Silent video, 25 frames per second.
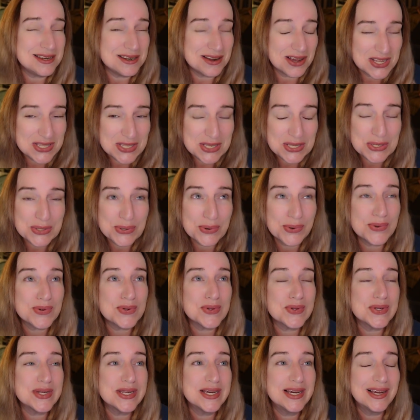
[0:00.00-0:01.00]
None
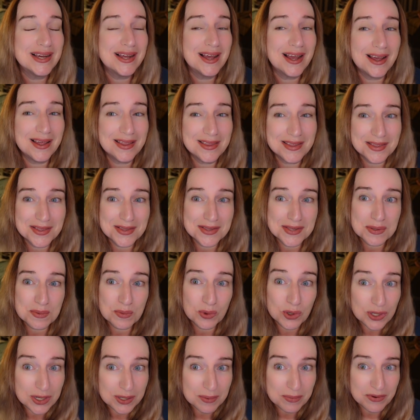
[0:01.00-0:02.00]
sold. And then this
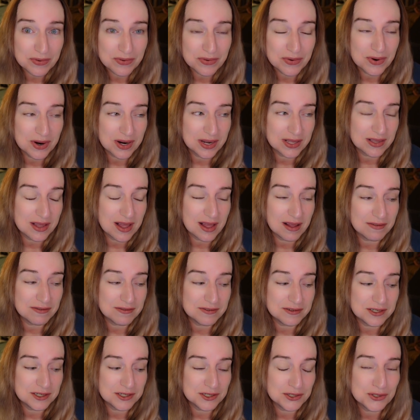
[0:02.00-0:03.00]
morning before I
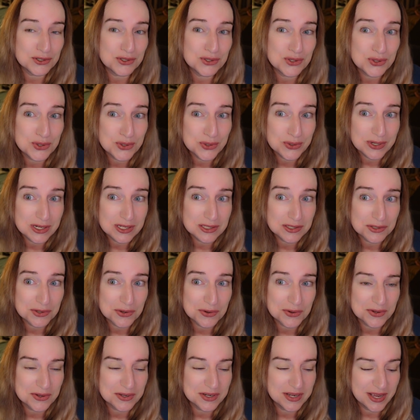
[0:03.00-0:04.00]
left, two had
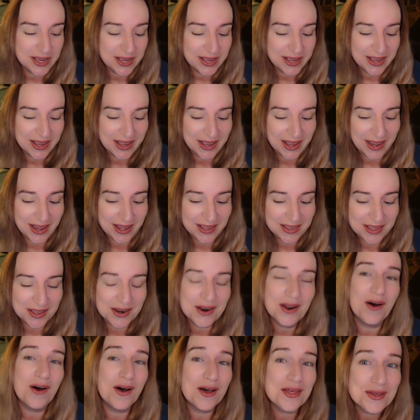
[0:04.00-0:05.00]
sold. And
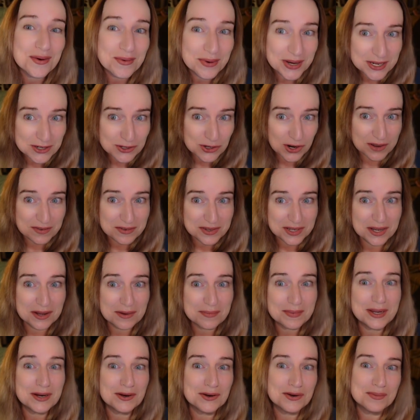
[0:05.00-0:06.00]
then on the way driving
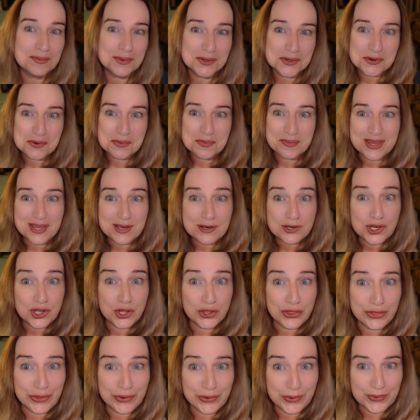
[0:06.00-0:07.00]
up here to Myrtle Beach,
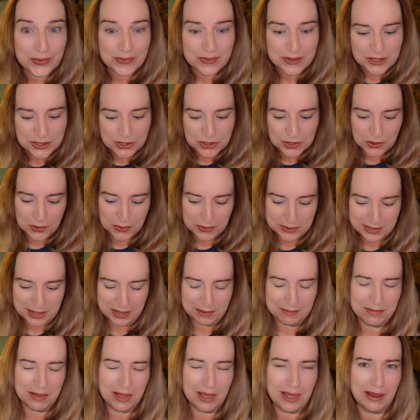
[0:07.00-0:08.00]
a third one sold. And
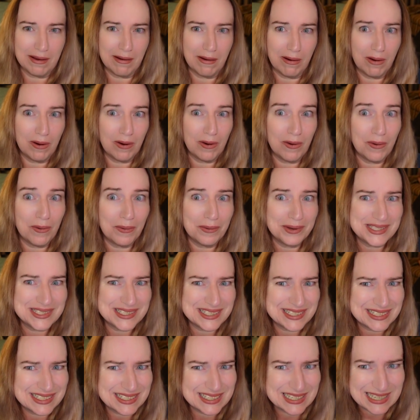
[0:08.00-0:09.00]
I'm like, oh, he's
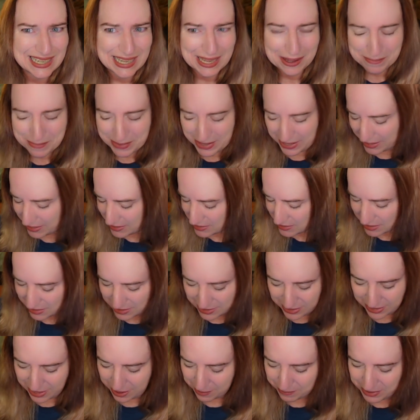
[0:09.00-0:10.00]
going to get me. He's
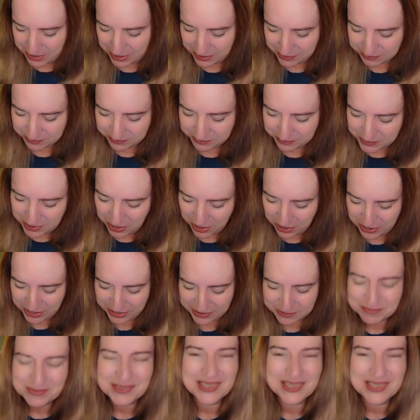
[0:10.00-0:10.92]
going to get me. All right.